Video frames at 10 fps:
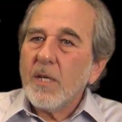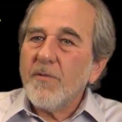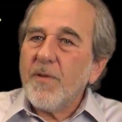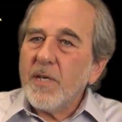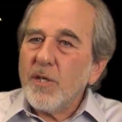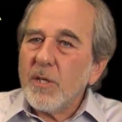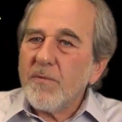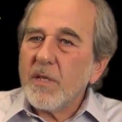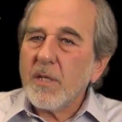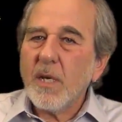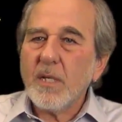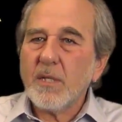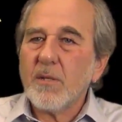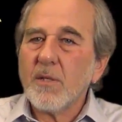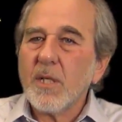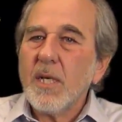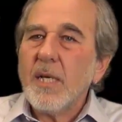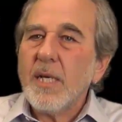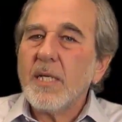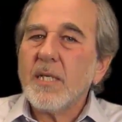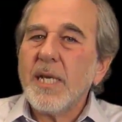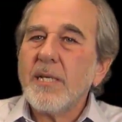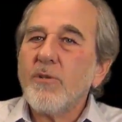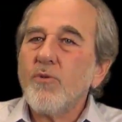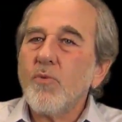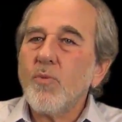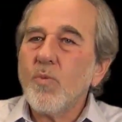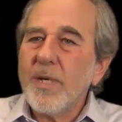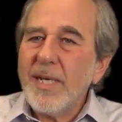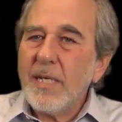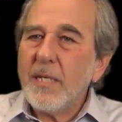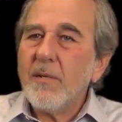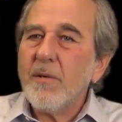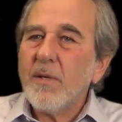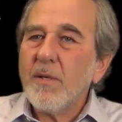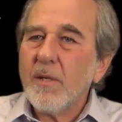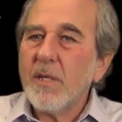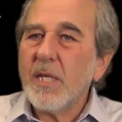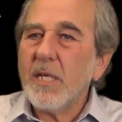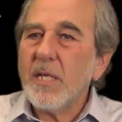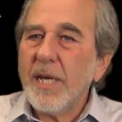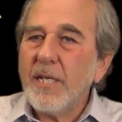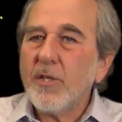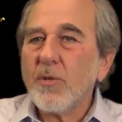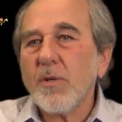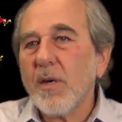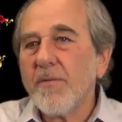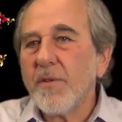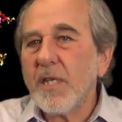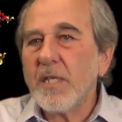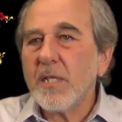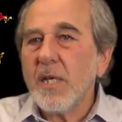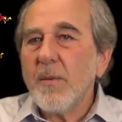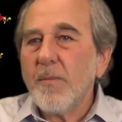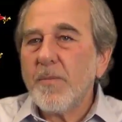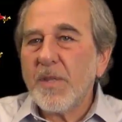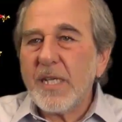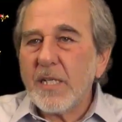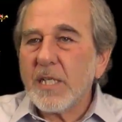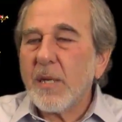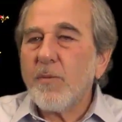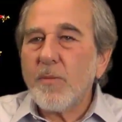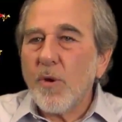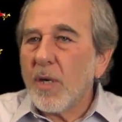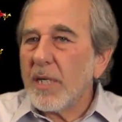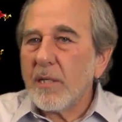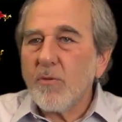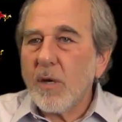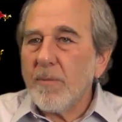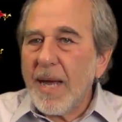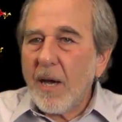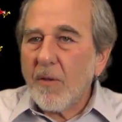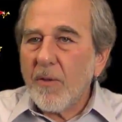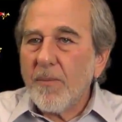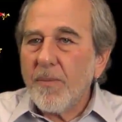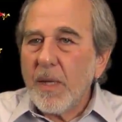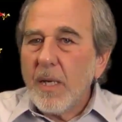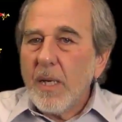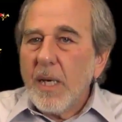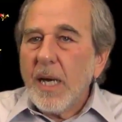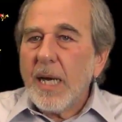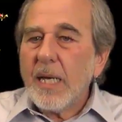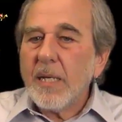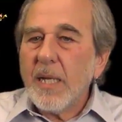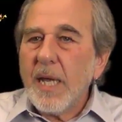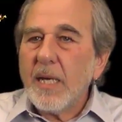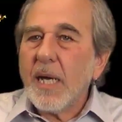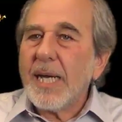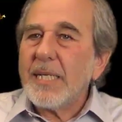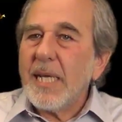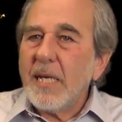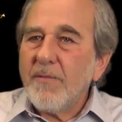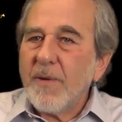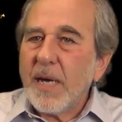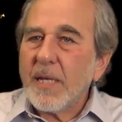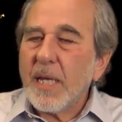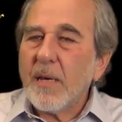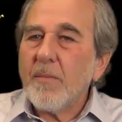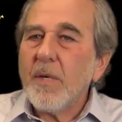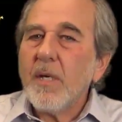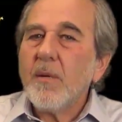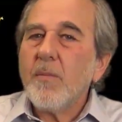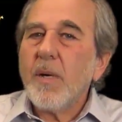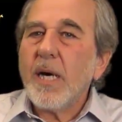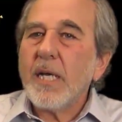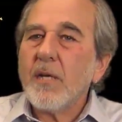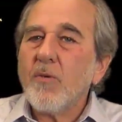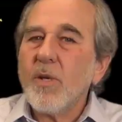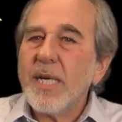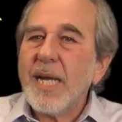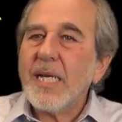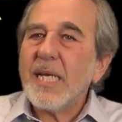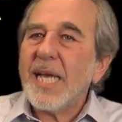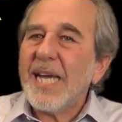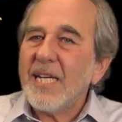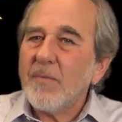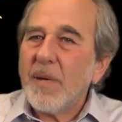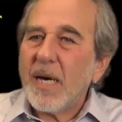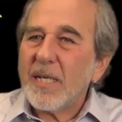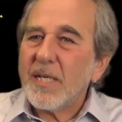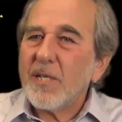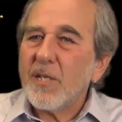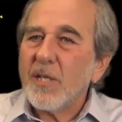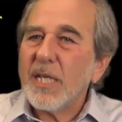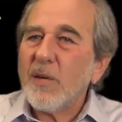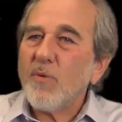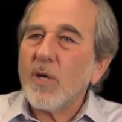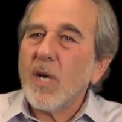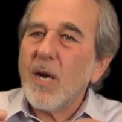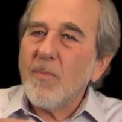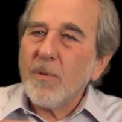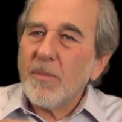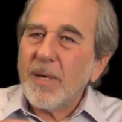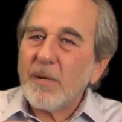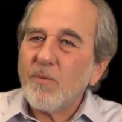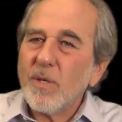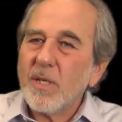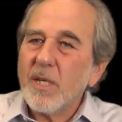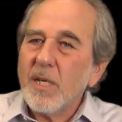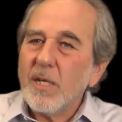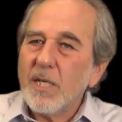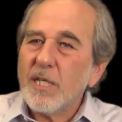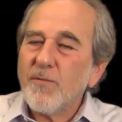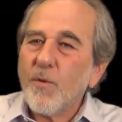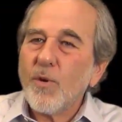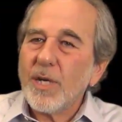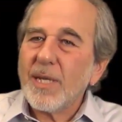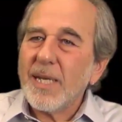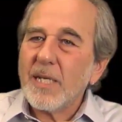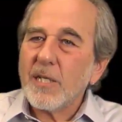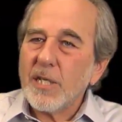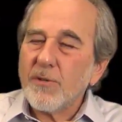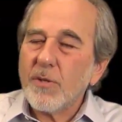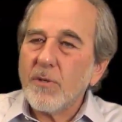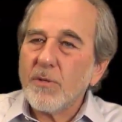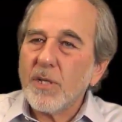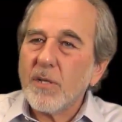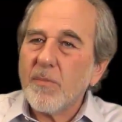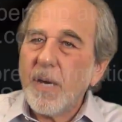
The function of the tonsils is then to read the nature of these things that we brought into our mouth and then identify them by creating antibodies that will complement with these foreign things introduced into the